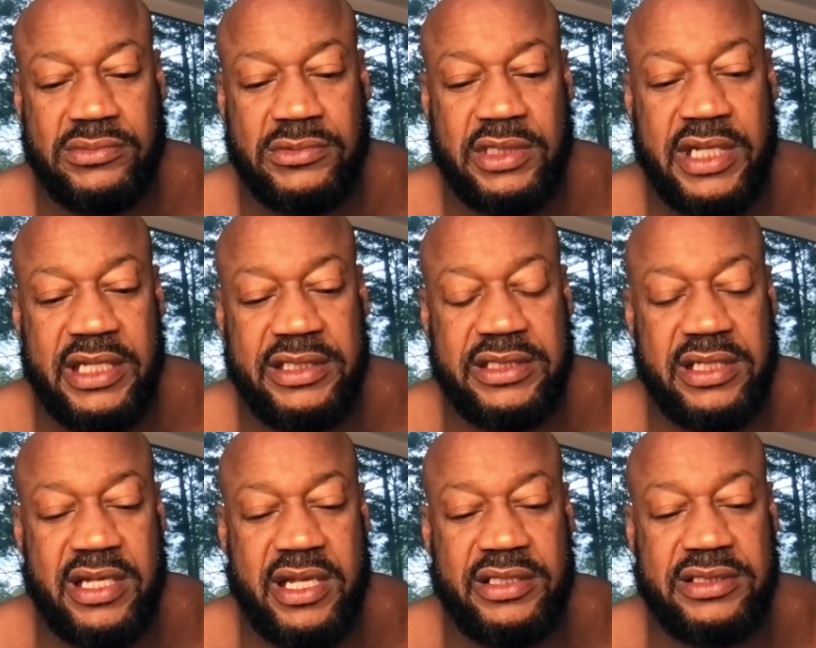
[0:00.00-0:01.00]
Can't sit
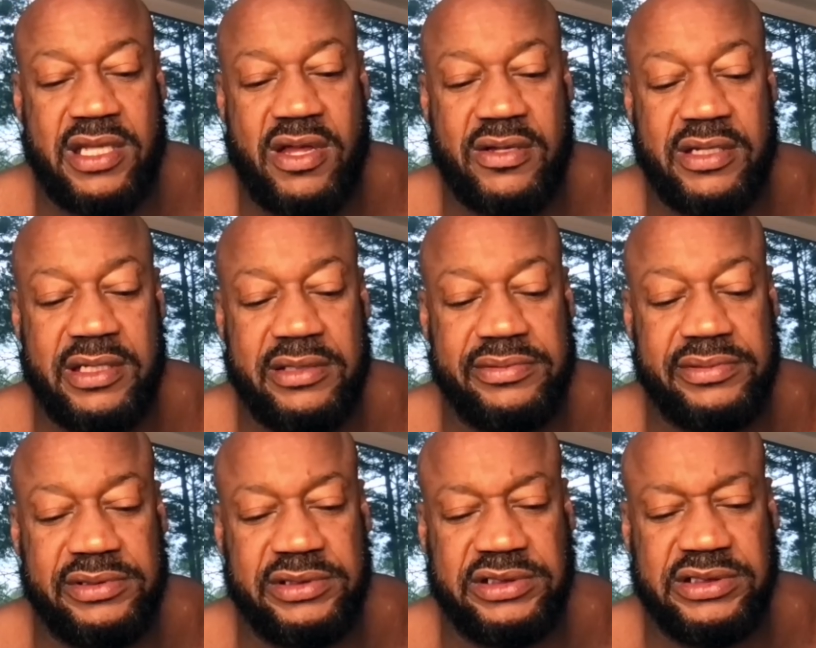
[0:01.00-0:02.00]
down and talk, huh?
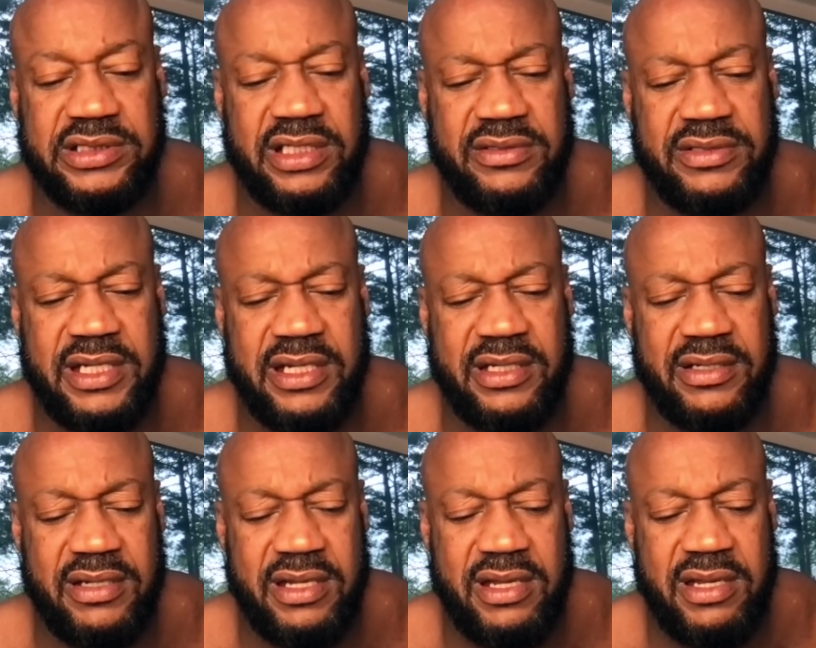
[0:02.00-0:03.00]
Oh, dang it.
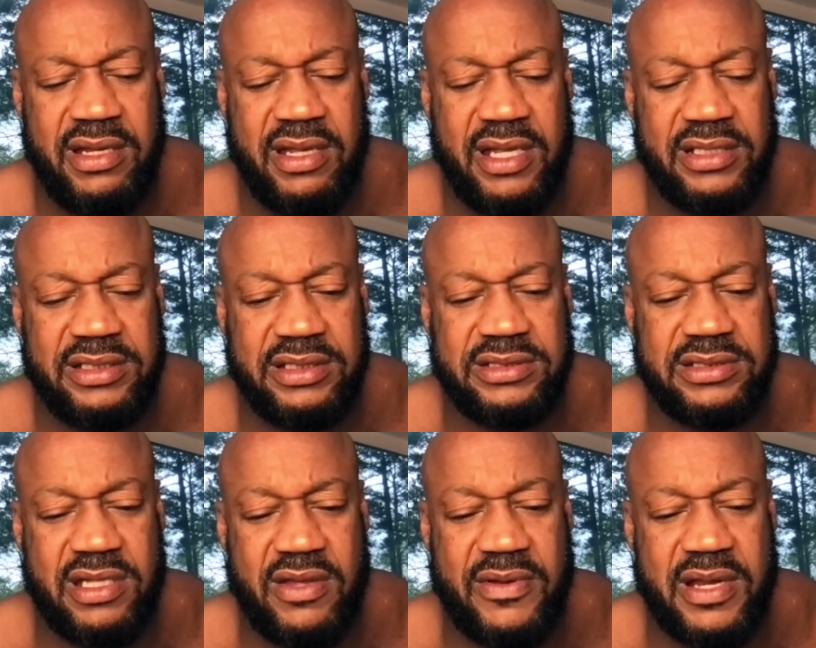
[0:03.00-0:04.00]
I just
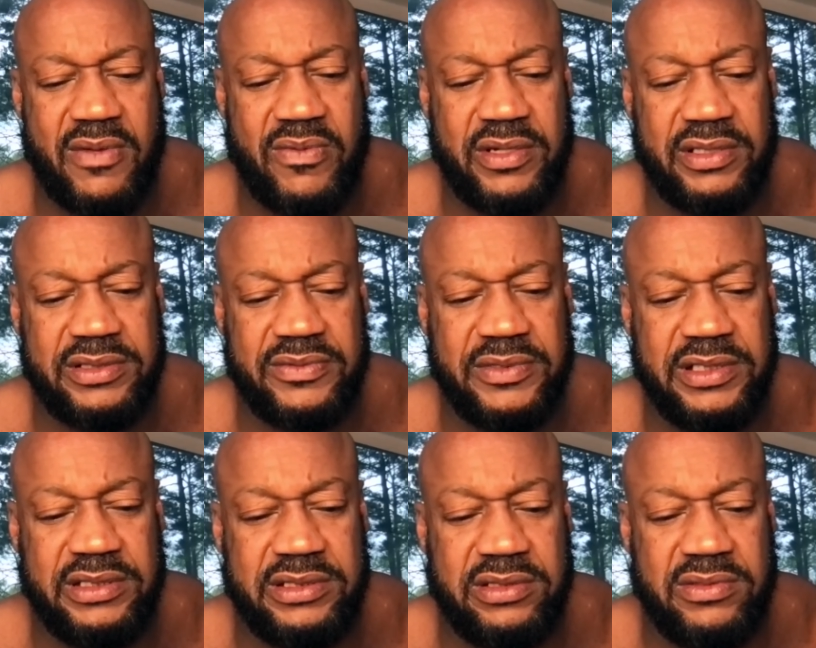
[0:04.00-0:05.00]
saw what I wanted to
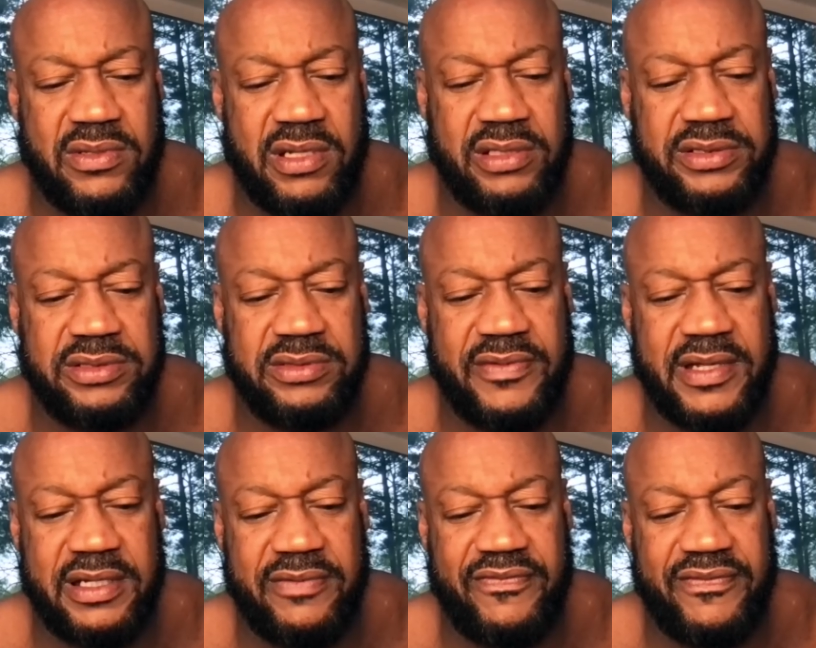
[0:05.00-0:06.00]
read to you all, too.
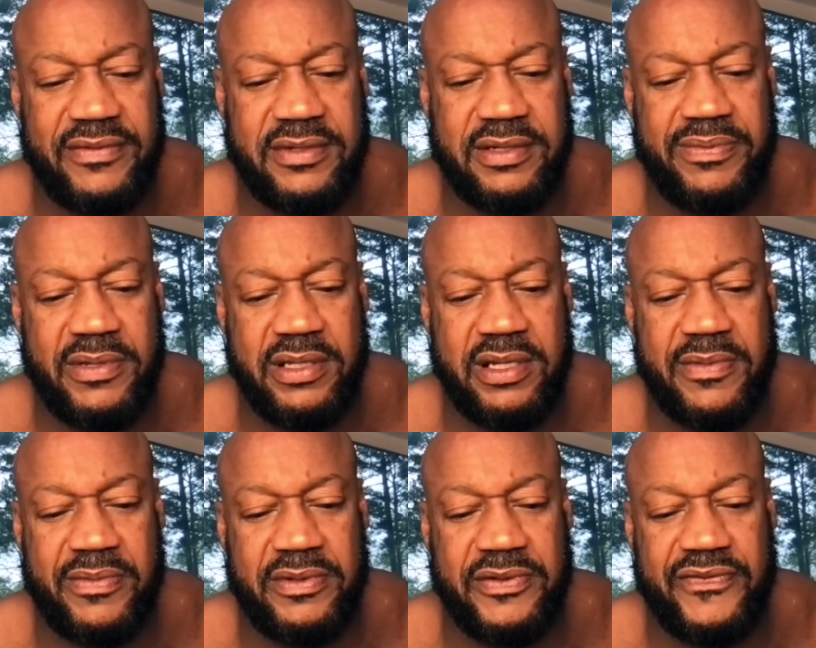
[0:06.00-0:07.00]
Like, pull it
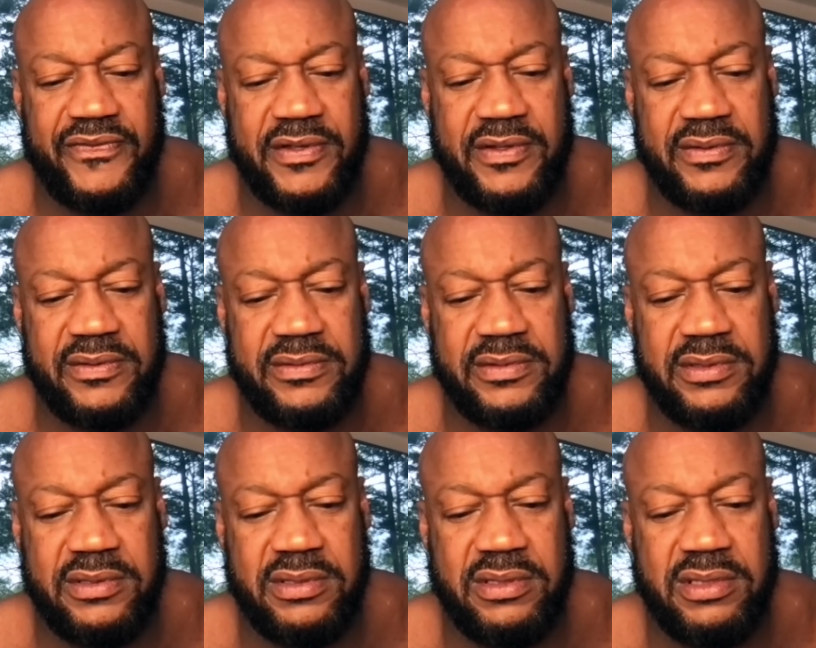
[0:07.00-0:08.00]
up on the phone.
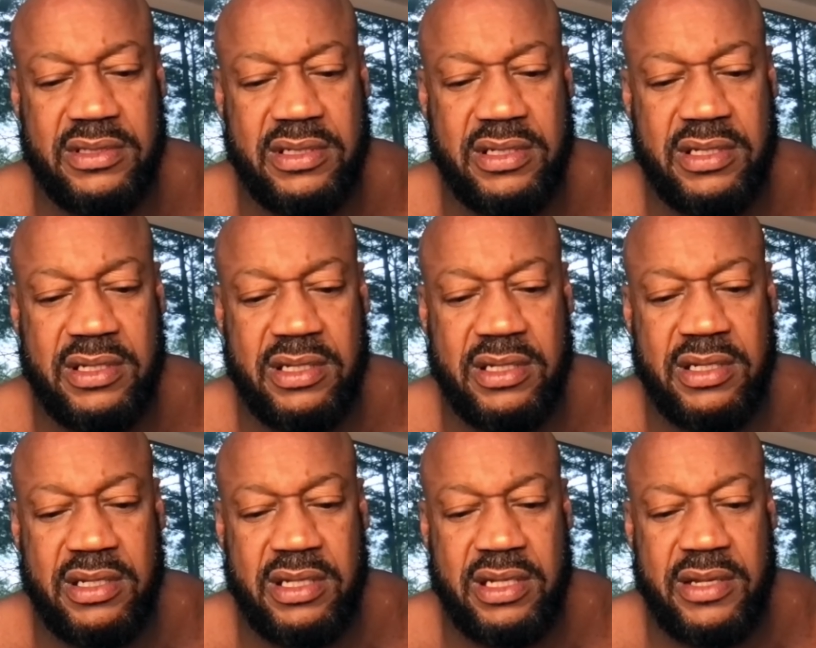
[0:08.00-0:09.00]

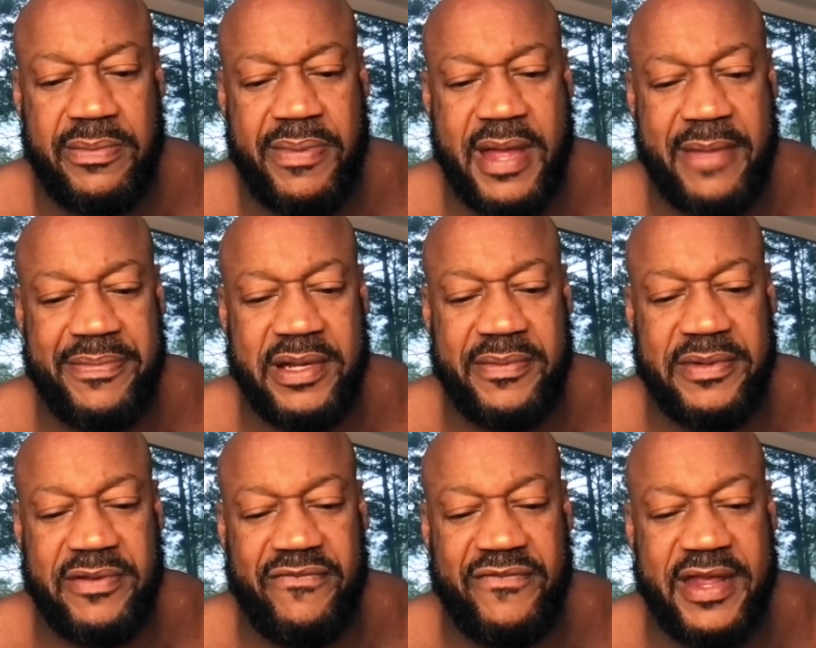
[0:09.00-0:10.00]
It popped up
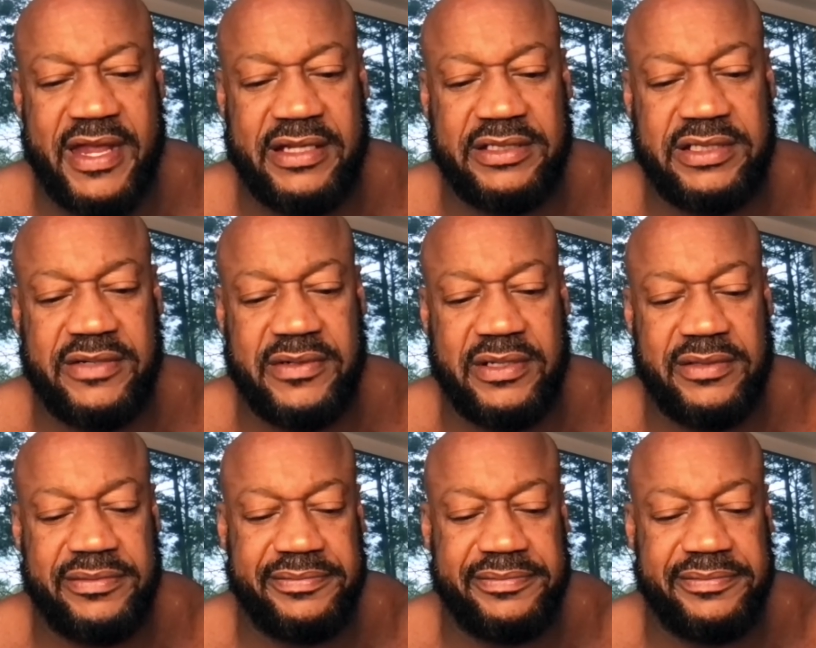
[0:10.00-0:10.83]
and vanished. There we go.